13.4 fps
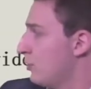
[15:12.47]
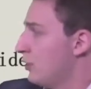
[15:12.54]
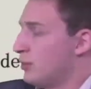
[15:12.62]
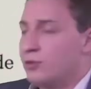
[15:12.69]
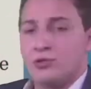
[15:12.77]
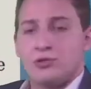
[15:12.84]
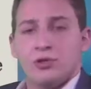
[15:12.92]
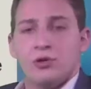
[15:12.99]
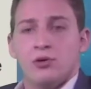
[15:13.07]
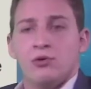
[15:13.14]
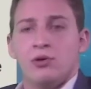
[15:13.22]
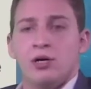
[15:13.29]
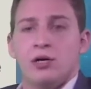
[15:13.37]

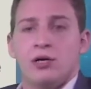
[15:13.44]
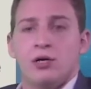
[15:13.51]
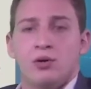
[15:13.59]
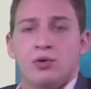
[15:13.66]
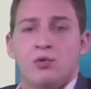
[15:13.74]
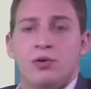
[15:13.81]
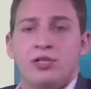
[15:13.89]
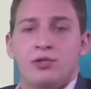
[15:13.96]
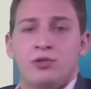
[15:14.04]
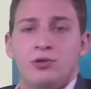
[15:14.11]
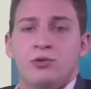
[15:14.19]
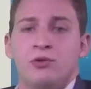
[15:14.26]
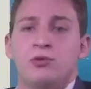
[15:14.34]
So when you
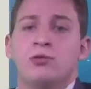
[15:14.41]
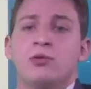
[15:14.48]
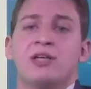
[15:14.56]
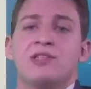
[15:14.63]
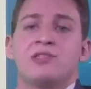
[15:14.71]
assign